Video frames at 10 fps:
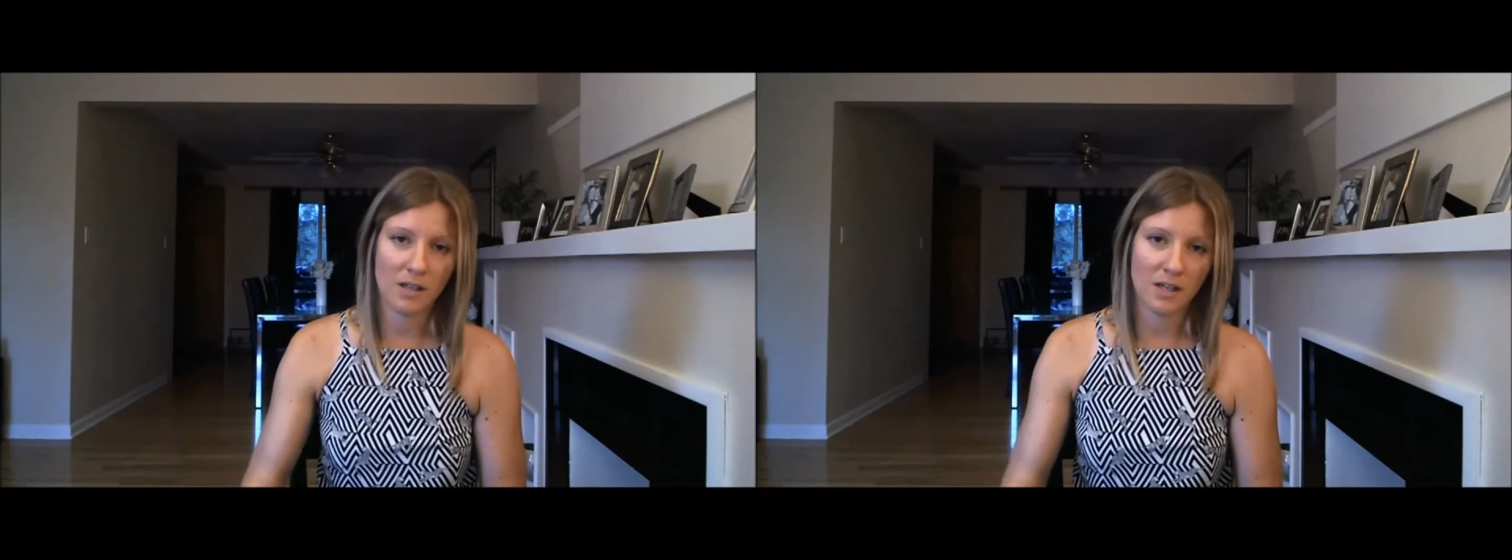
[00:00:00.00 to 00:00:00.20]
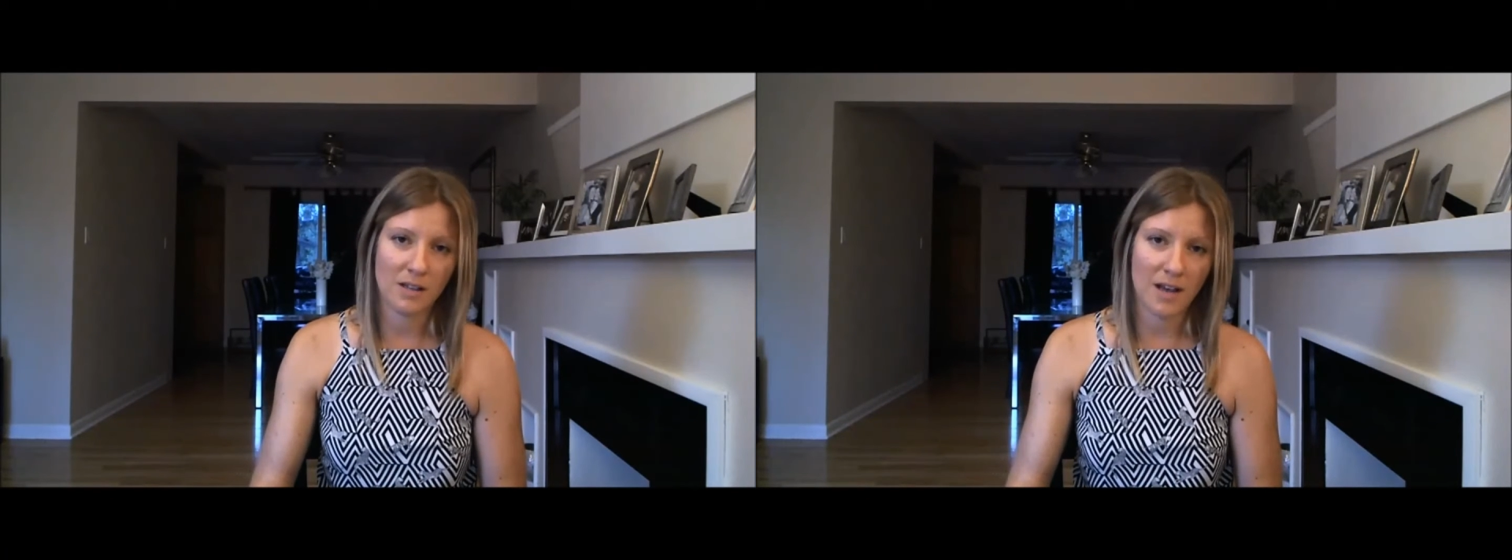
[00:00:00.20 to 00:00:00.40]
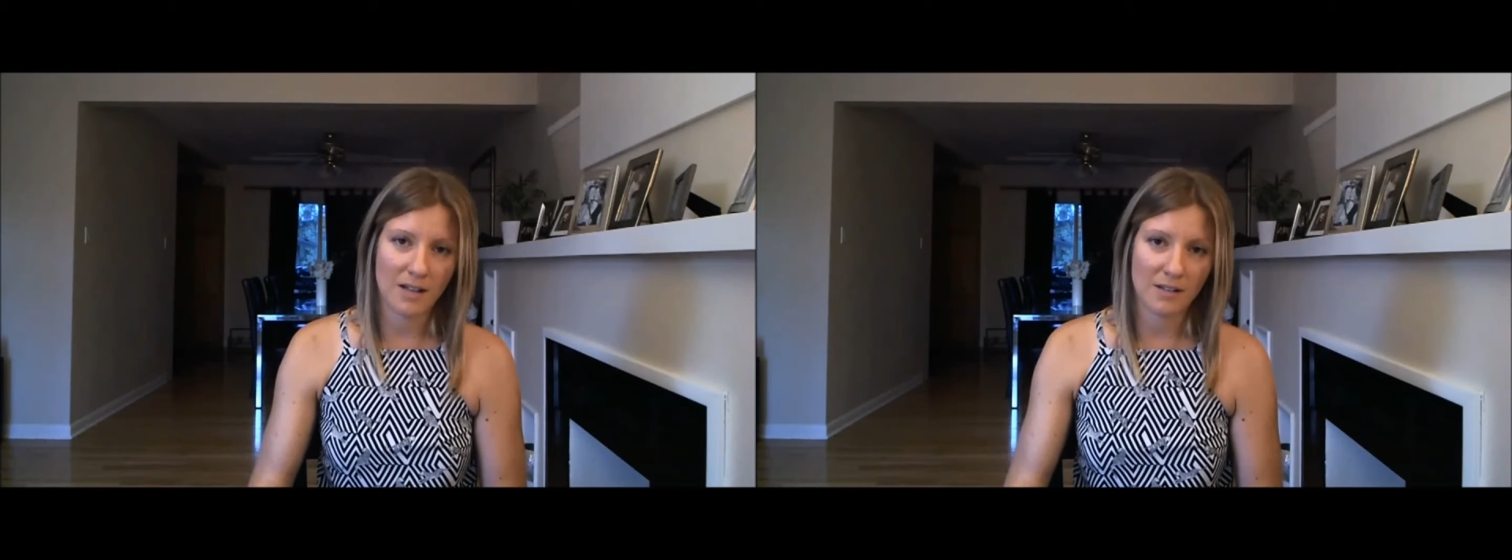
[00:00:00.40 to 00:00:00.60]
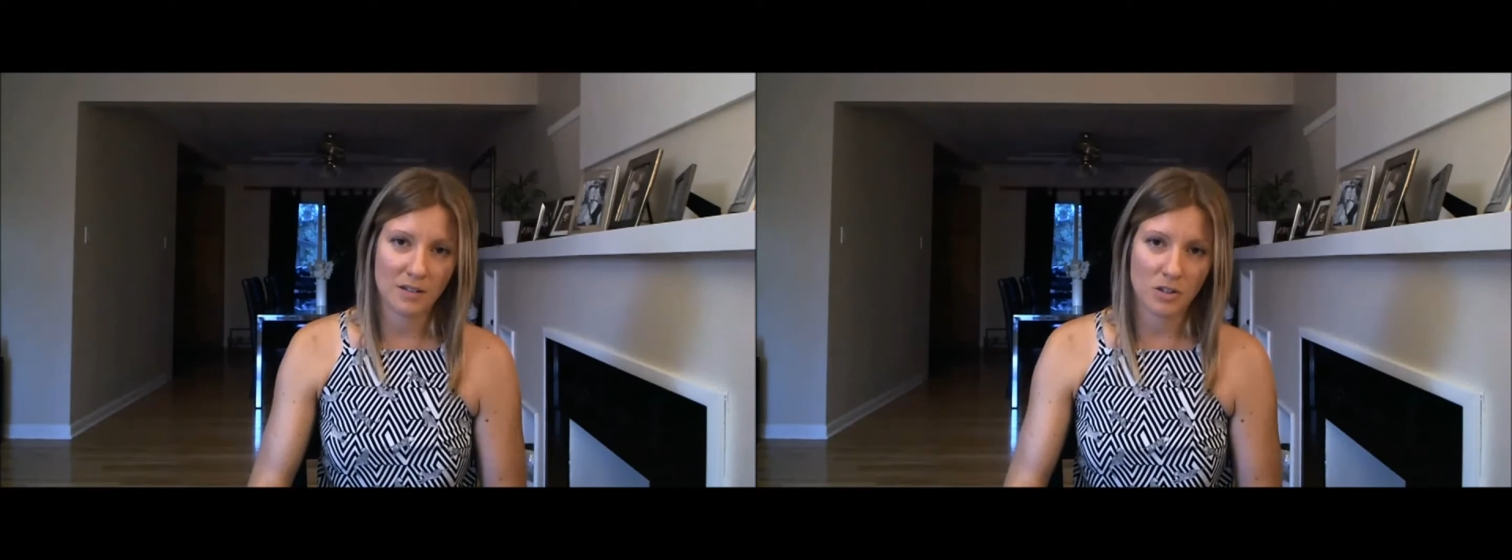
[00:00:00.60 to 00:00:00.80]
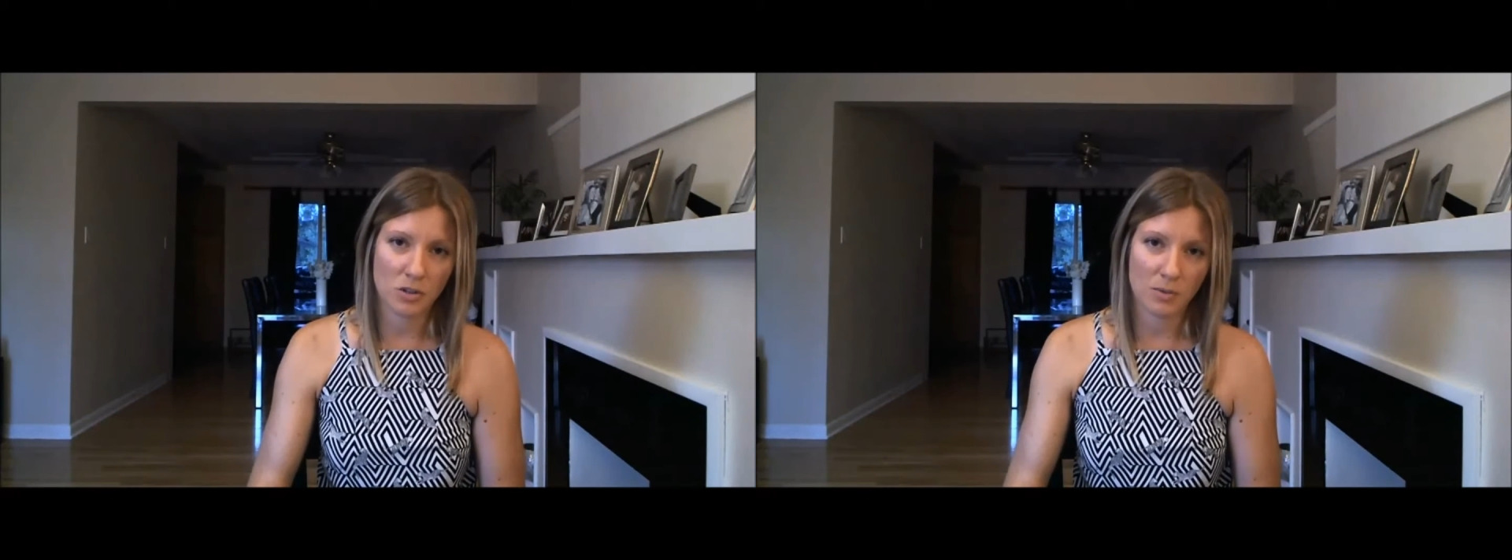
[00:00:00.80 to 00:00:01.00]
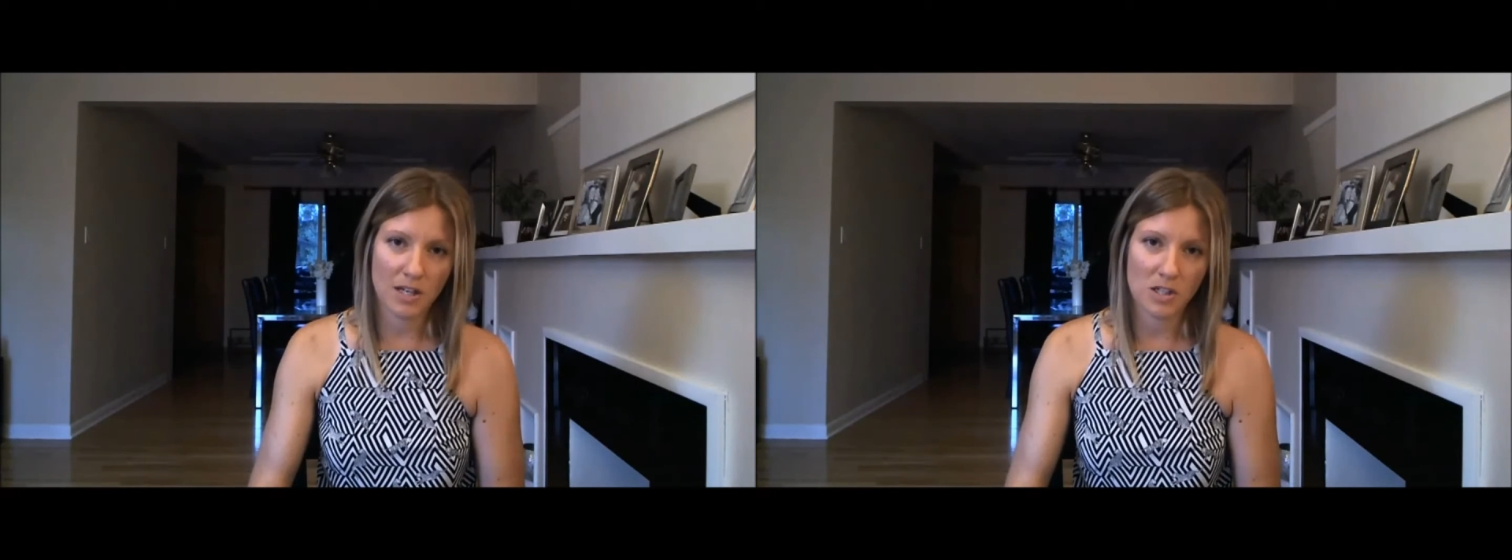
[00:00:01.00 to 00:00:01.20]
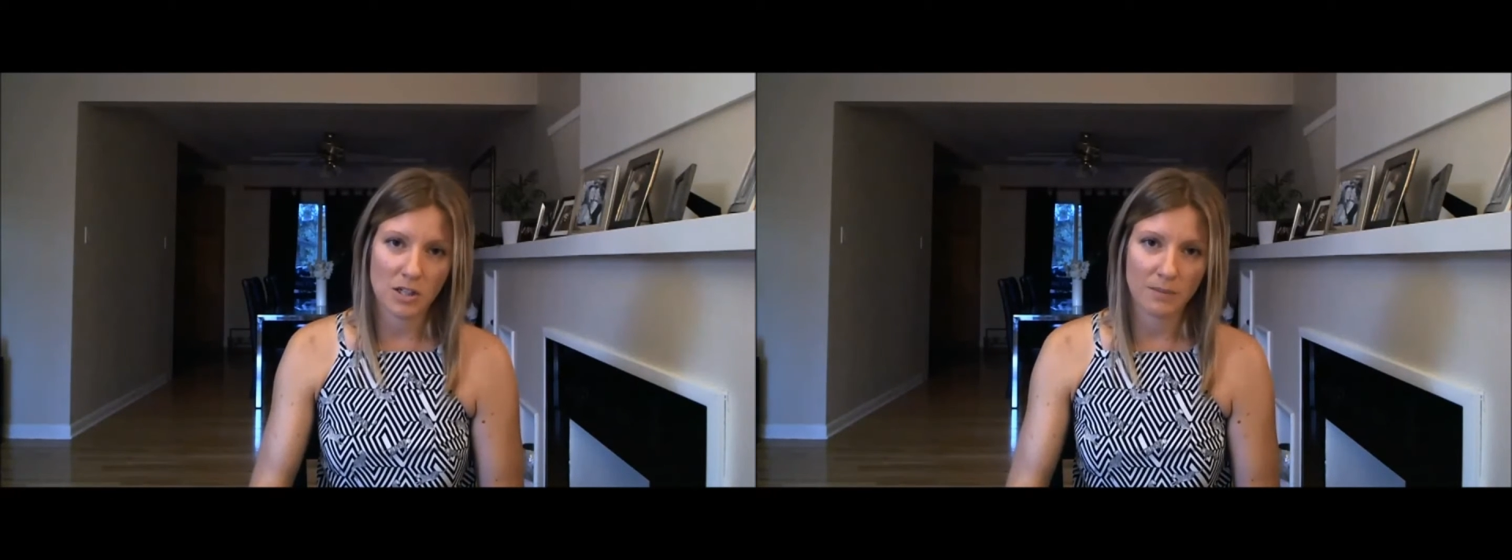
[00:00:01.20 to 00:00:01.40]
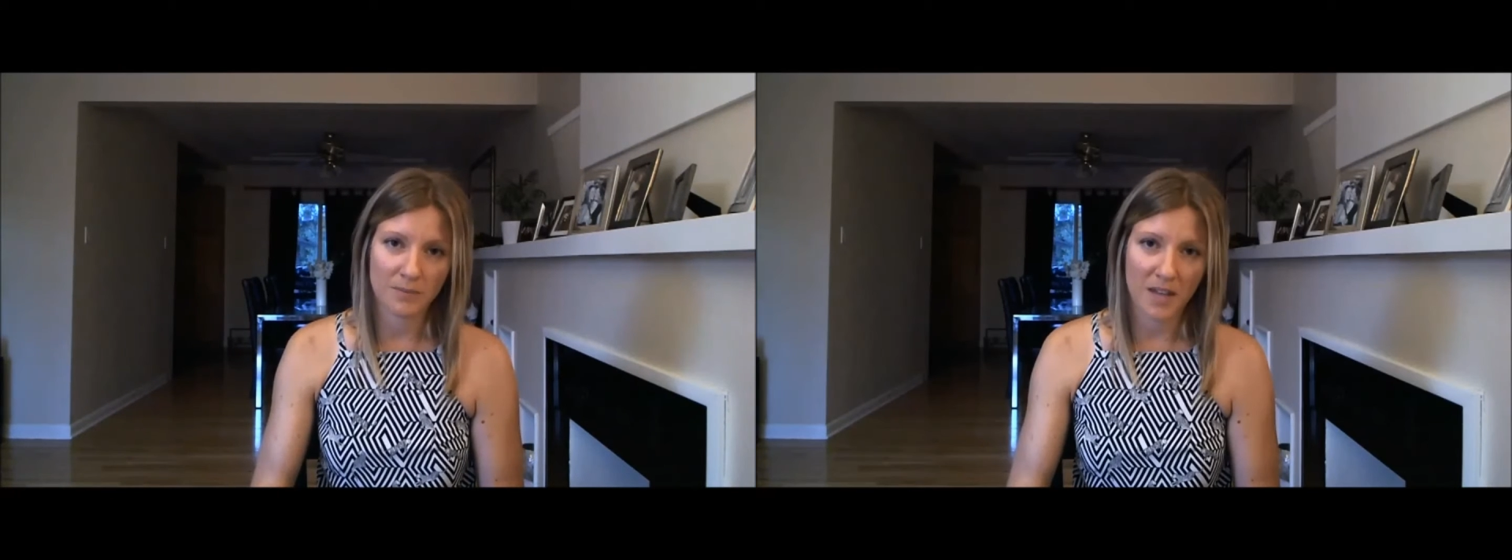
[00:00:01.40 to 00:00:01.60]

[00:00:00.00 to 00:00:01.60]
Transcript: in that situation